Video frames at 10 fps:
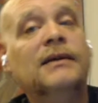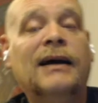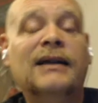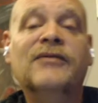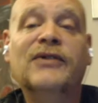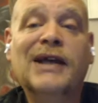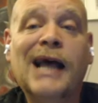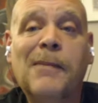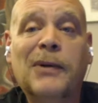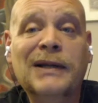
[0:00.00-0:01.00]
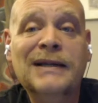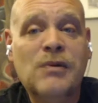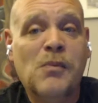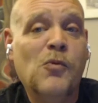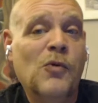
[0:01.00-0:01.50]
I live in a
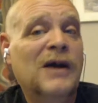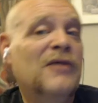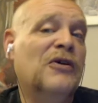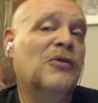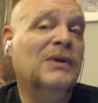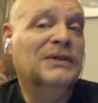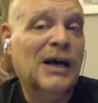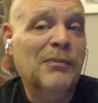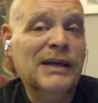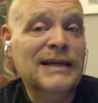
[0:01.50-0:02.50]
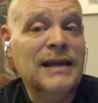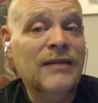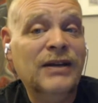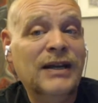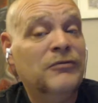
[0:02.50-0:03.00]
capitalism where there will not be a
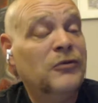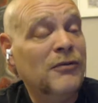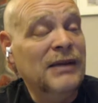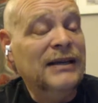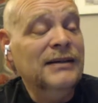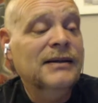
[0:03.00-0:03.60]
safety net for me.